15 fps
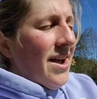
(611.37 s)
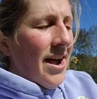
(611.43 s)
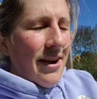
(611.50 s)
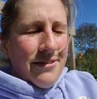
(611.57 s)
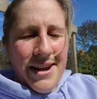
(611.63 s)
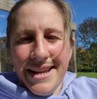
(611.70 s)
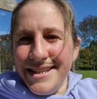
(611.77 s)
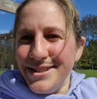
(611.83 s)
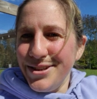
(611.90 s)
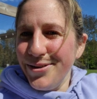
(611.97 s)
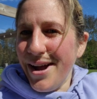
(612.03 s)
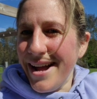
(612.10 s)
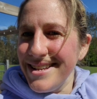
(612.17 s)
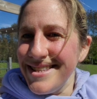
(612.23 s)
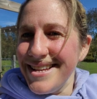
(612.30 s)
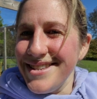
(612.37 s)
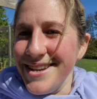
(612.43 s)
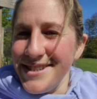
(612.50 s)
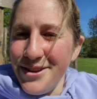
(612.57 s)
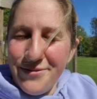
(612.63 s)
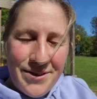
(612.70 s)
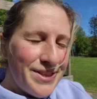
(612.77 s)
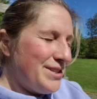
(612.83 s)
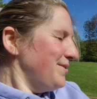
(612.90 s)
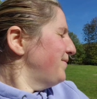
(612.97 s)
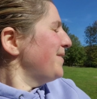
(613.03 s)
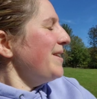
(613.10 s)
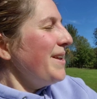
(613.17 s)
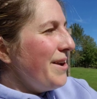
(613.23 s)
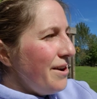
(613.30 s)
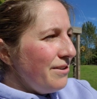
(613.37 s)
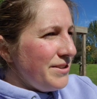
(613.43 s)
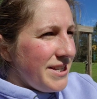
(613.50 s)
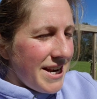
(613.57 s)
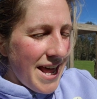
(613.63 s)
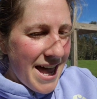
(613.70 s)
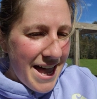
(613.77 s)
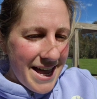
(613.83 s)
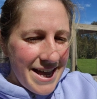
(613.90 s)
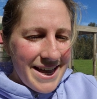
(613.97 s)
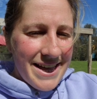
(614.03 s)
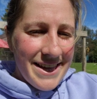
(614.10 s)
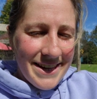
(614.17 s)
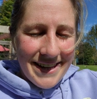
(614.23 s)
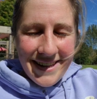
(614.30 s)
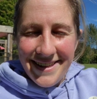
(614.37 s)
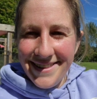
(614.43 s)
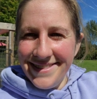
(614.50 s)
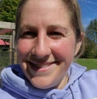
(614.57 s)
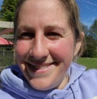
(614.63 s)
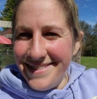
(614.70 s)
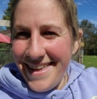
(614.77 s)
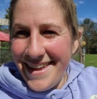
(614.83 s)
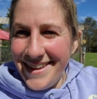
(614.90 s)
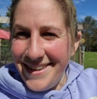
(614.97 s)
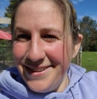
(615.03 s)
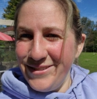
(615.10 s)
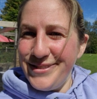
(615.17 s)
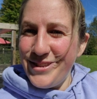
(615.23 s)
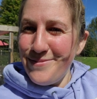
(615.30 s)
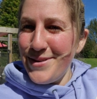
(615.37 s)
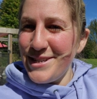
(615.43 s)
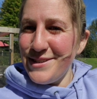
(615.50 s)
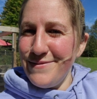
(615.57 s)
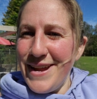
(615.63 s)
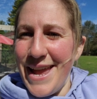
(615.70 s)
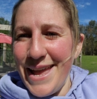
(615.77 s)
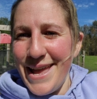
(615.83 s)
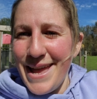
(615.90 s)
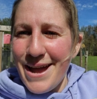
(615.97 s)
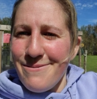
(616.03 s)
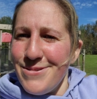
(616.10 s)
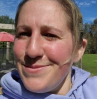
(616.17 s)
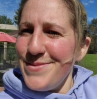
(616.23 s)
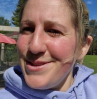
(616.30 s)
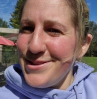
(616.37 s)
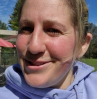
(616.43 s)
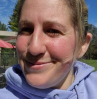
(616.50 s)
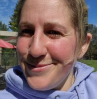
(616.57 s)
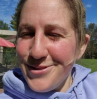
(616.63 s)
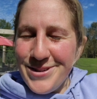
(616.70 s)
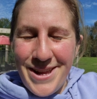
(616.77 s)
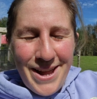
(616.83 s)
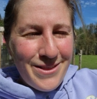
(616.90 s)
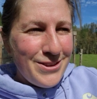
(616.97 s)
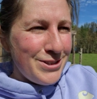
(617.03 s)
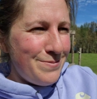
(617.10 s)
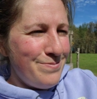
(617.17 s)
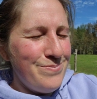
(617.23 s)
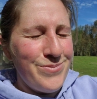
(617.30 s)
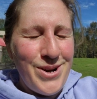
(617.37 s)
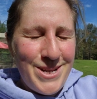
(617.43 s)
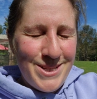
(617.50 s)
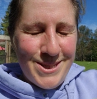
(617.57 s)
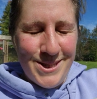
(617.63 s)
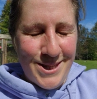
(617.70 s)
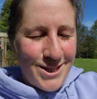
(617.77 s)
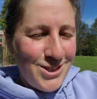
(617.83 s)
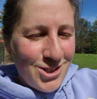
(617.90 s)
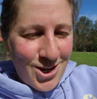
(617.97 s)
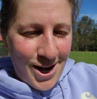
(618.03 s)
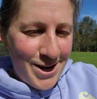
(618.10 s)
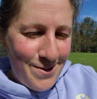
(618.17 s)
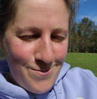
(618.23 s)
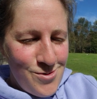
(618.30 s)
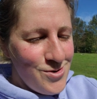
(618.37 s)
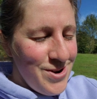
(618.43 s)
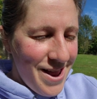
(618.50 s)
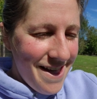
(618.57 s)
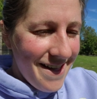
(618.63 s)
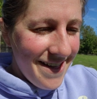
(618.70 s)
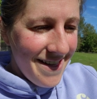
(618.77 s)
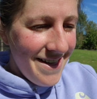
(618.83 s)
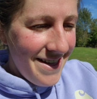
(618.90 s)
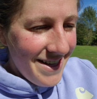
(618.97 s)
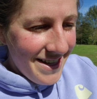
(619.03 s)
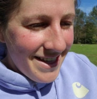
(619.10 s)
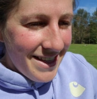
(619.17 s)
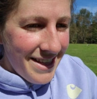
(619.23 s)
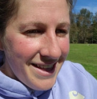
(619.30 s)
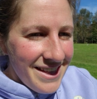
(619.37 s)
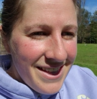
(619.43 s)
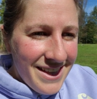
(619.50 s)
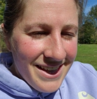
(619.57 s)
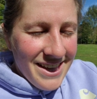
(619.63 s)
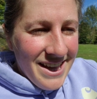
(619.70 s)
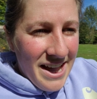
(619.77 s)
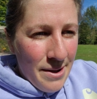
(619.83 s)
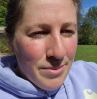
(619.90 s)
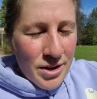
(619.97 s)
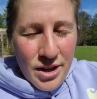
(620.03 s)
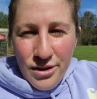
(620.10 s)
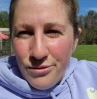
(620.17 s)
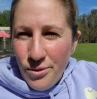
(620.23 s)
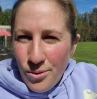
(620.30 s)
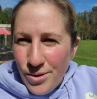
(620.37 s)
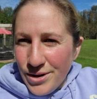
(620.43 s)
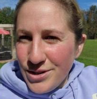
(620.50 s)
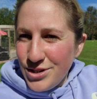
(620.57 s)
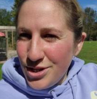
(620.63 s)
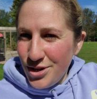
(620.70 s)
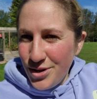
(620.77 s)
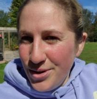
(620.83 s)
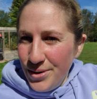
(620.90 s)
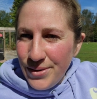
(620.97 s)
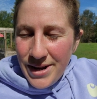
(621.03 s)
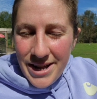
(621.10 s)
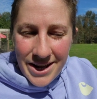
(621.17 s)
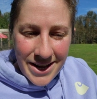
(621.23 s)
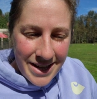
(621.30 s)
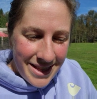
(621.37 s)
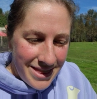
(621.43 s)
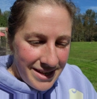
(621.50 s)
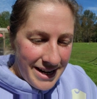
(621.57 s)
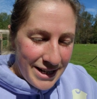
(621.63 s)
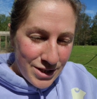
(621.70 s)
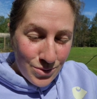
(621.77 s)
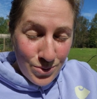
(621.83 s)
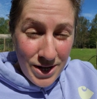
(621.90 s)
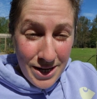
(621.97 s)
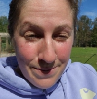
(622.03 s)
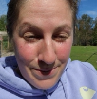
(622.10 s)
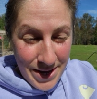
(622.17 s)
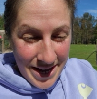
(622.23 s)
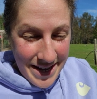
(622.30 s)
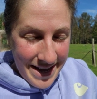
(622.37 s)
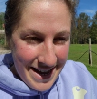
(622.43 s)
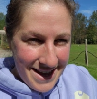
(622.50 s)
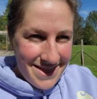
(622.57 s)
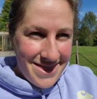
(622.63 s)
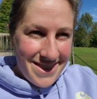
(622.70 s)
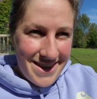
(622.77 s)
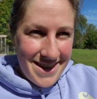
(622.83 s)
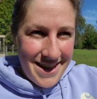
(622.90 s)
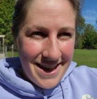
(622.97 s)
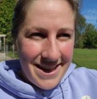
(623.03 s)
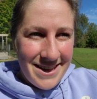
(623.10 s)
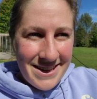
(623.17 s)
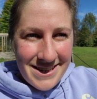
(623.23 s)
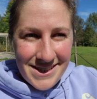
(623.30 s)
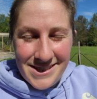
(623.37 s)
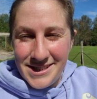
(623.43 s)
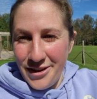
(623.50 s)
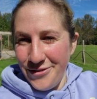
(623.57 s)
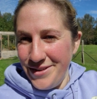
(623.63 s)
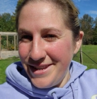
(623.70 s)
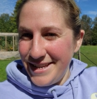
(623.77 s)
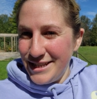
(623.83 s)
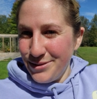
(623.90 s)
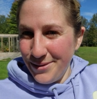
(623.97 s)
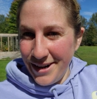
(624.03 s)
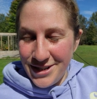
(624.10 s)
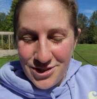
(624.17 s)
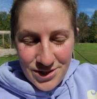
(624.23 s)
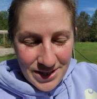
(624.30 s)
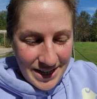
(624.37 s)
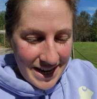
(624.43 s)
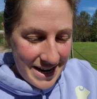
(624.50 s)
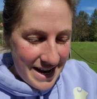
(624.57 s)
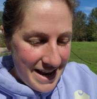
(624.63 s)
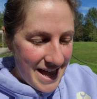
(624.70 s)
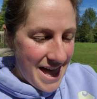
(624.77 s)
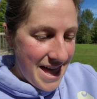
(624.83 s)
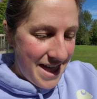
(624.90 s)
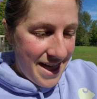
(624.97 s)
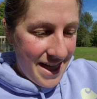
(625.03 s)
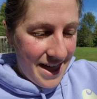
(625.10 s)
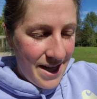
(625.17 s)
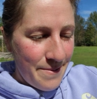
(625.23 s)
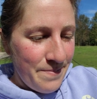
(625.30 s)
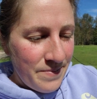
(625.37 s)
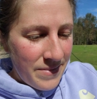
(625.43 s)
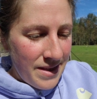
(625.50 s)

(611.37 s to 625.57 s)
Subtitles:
All right, so guys, that does it for this video today. Thank you so much for hanging out with me this morning on this bright, sunshiny morning. I'm looking forward to the next week being in the 70s. We're actually getting a,